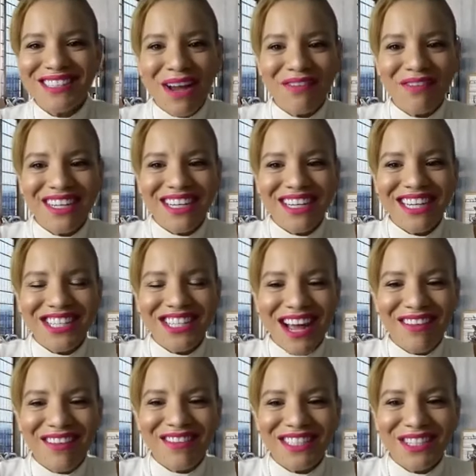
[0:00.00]
I read each and
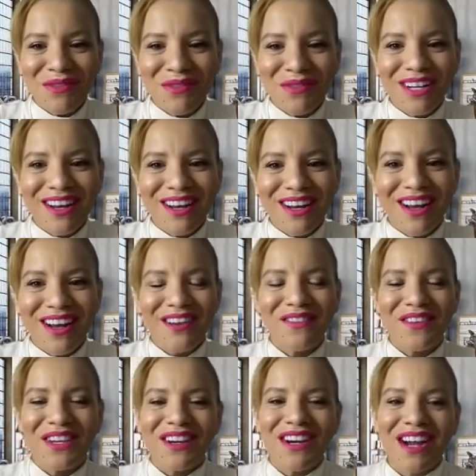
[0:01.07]
every single one
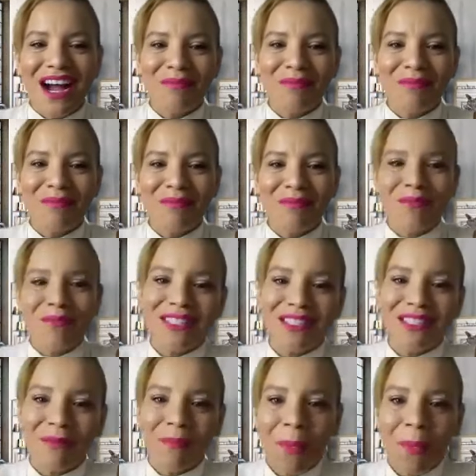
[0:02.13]
of your comments.
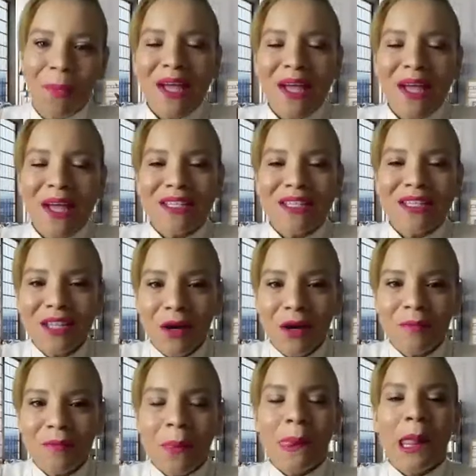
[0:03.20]
Awesome.
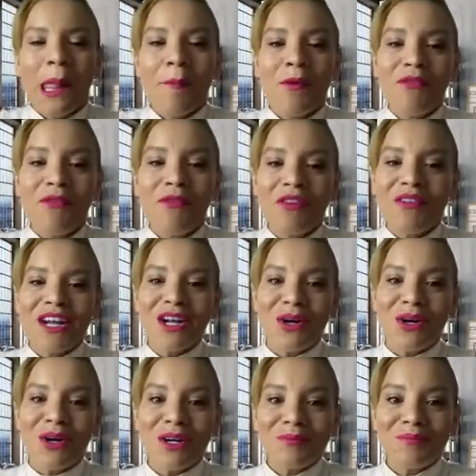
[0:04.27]
So moving right
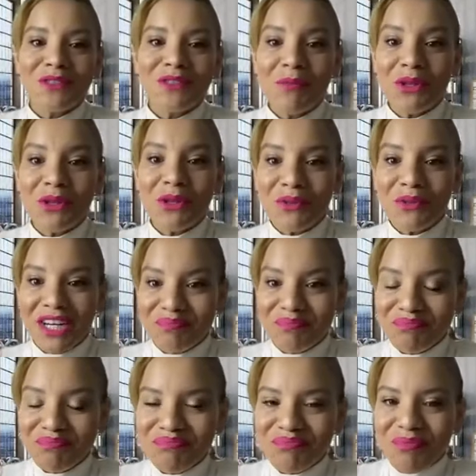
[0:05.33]
along. Number
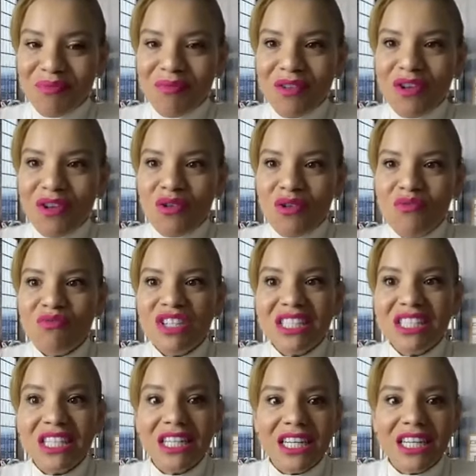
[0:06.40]
three,
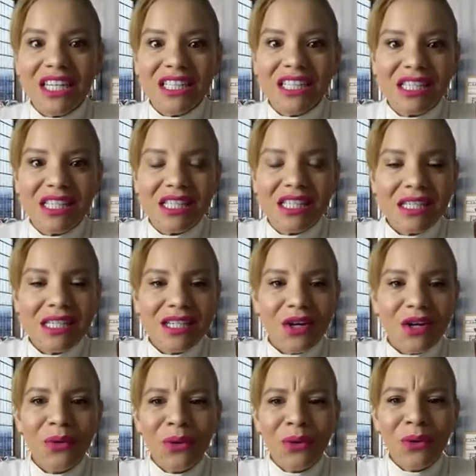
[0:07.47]
resilience.
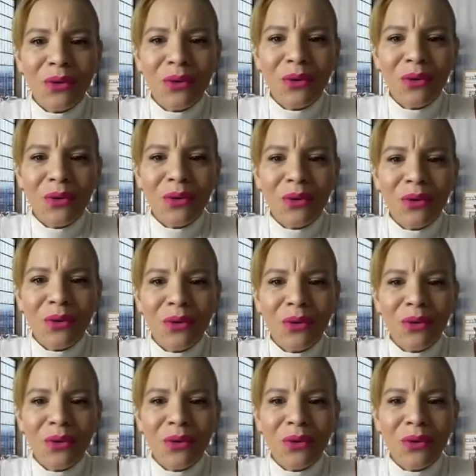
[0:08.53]
Ooh, that's a
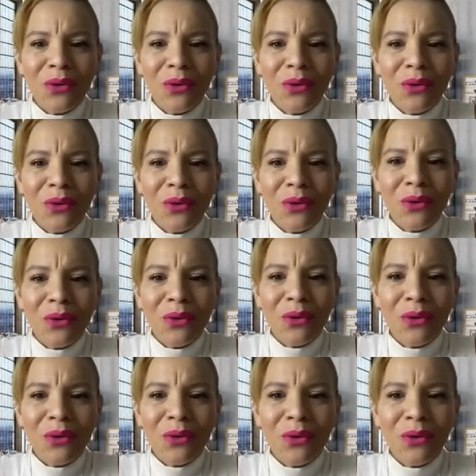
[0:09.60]
good one.
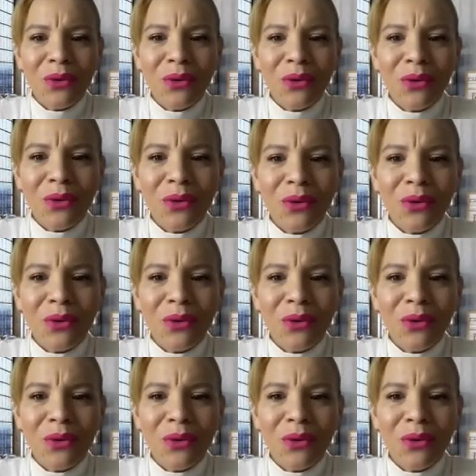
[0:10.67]
Resilience.